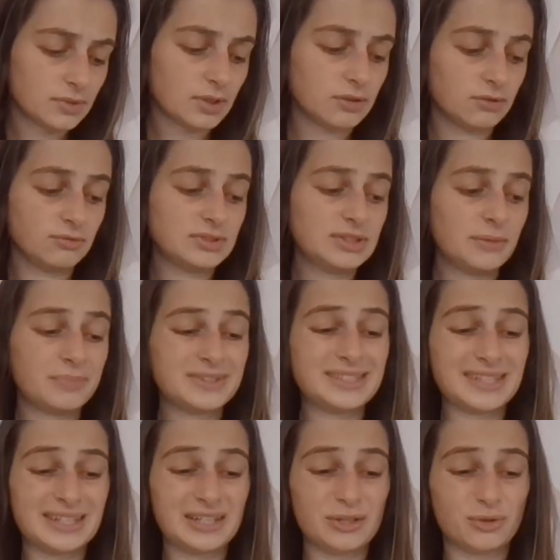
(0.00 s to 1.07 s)
There isn't a
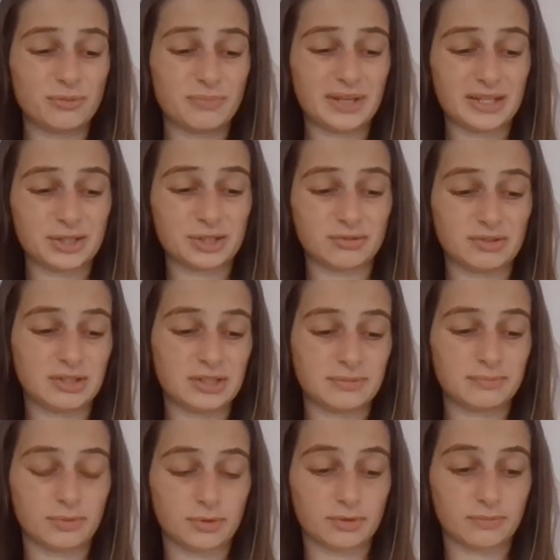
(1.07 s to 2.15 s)
particularly good picture in this
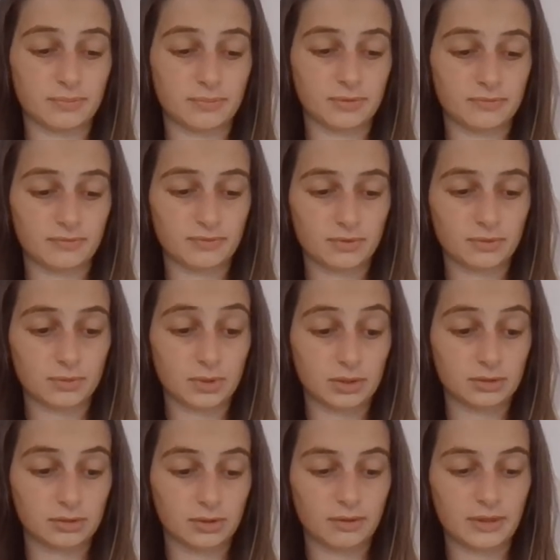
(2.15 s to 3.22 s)
book of,
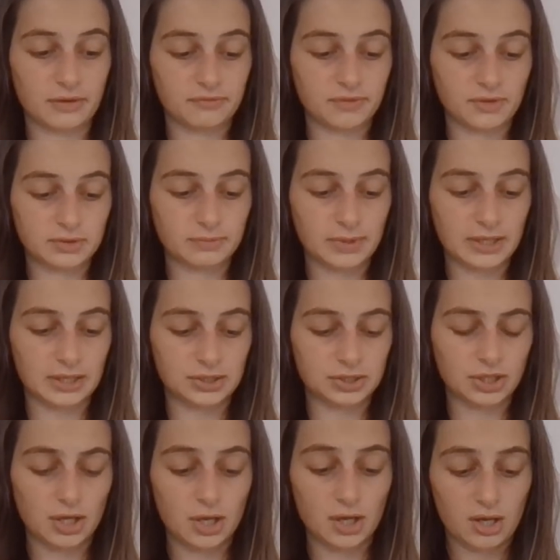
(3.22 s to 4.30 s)
well, on that first page
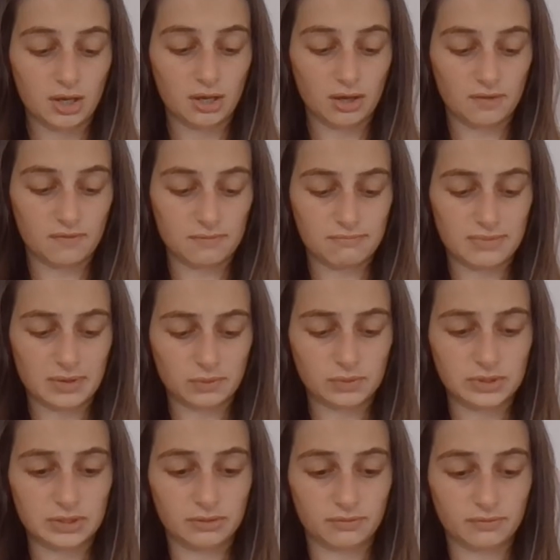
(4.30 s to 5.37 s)
of a
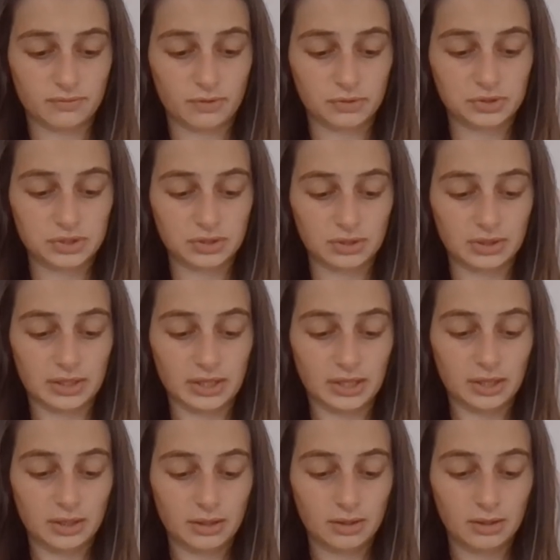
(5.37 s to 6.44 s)
mountain,
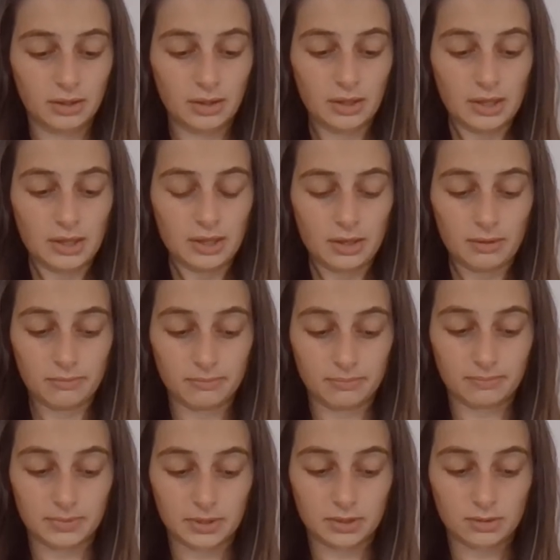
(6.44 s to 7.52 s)
unfortunately,
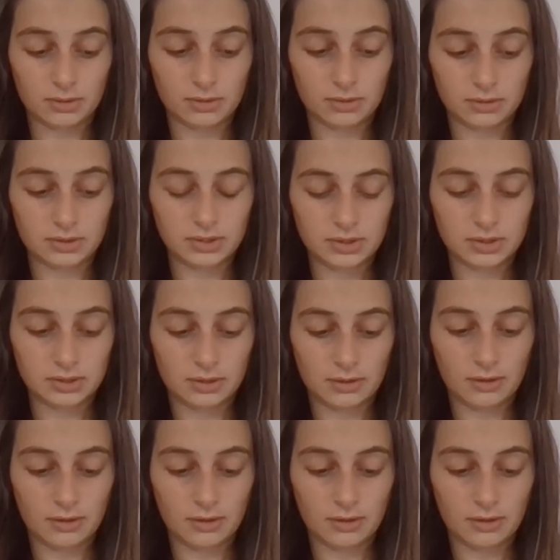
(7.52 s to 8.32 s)
because